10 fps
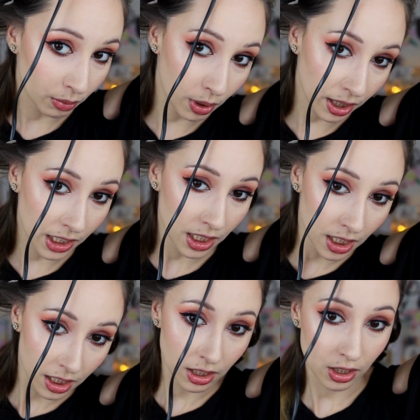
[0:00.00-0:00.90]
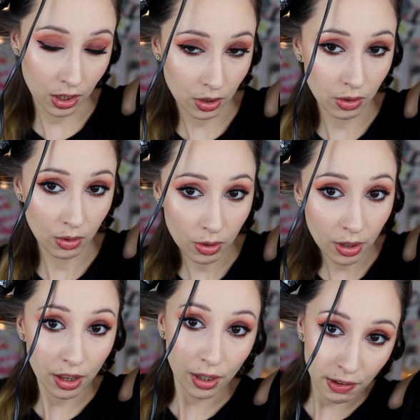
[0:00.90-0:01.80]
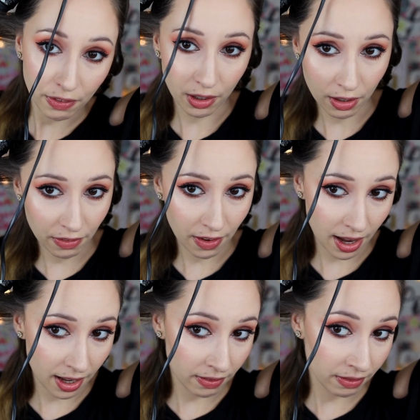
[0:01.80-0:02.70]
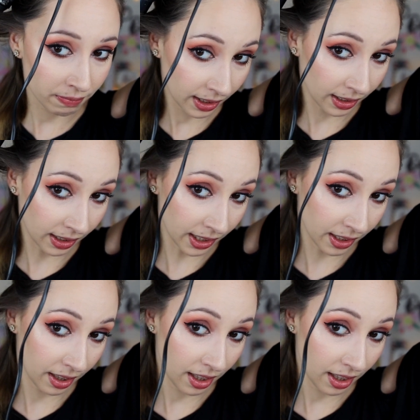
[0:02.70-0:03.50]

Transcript: 1, 2, 3, 4, 5, like